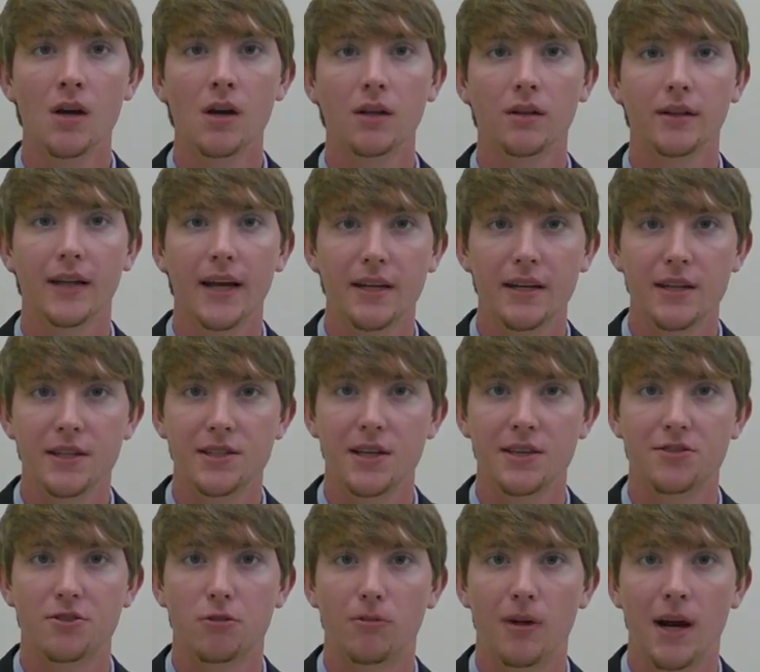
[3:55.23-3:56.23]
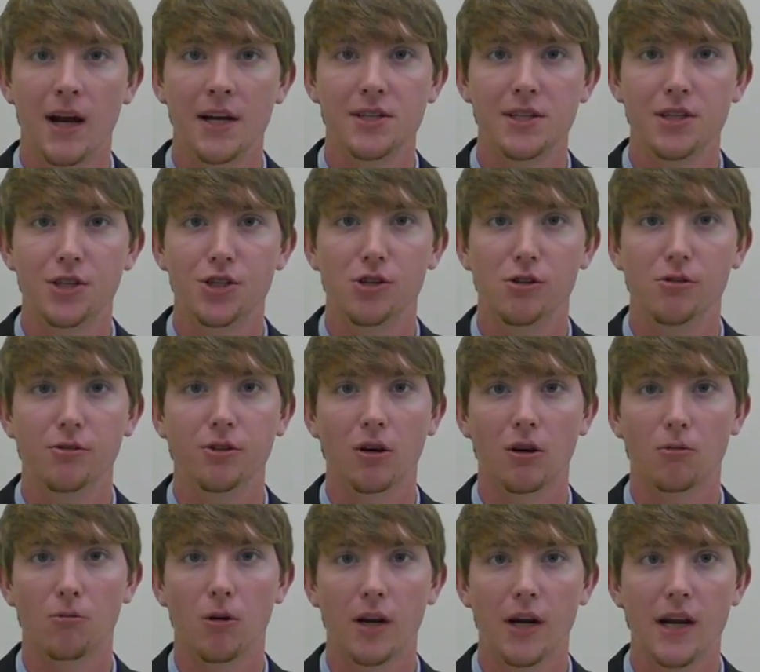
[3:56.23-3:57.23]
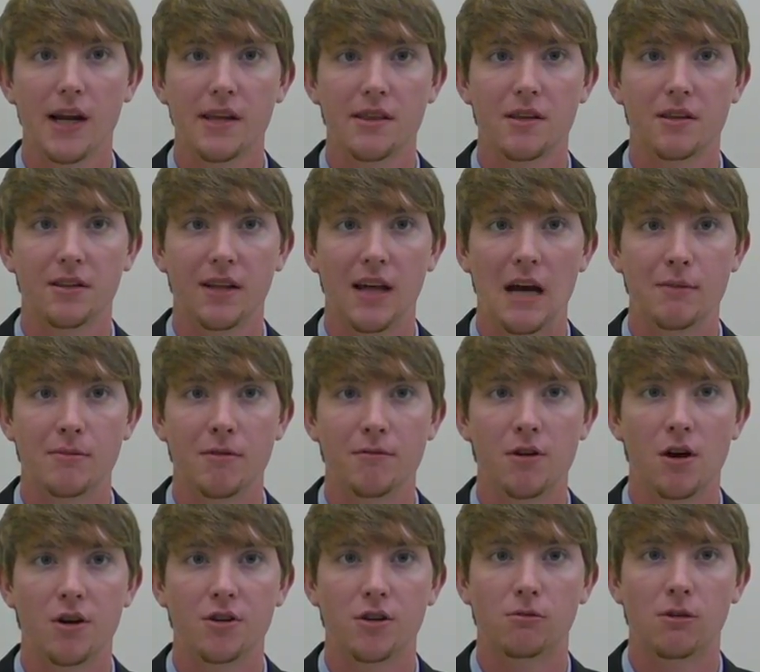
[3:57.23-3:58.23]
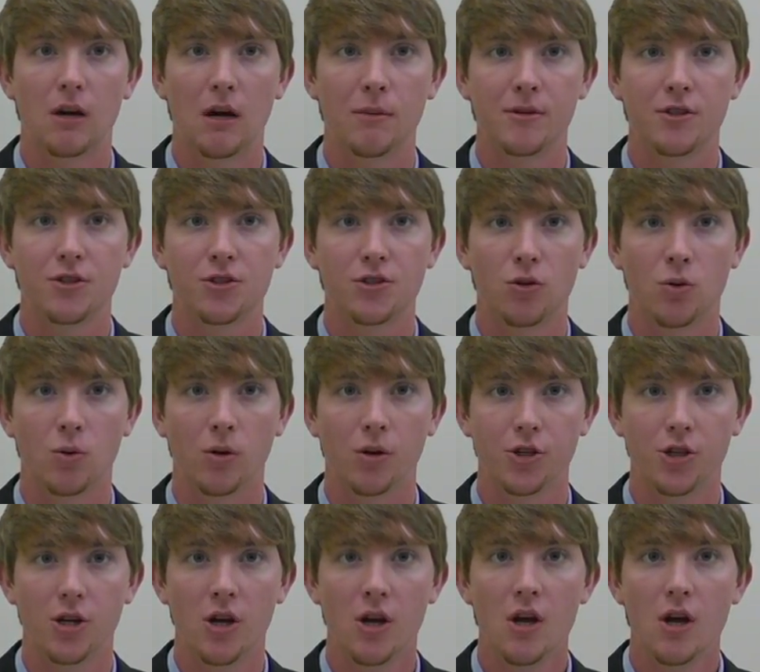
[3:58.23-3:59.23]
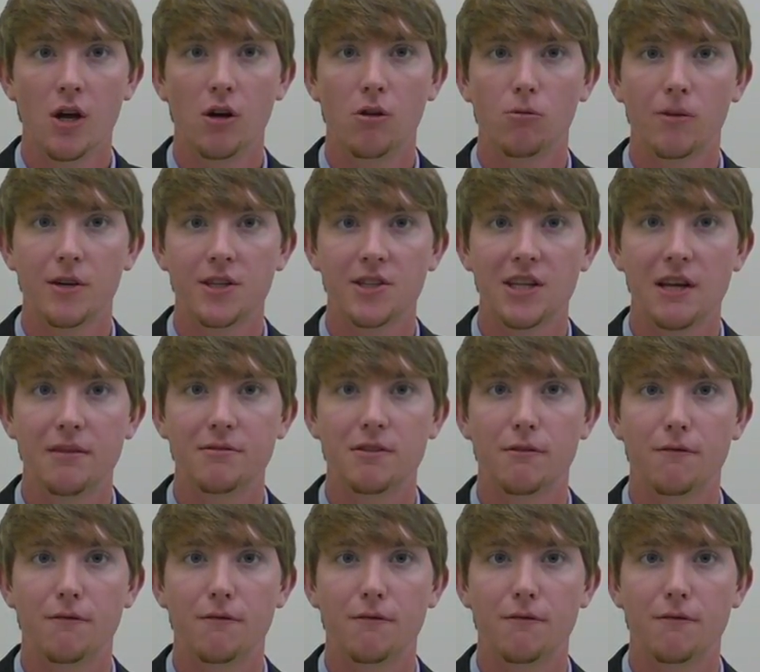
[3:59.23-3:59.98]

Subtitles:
Landis is a rising junior working at the lab of Dr. Robert Sorge, who received a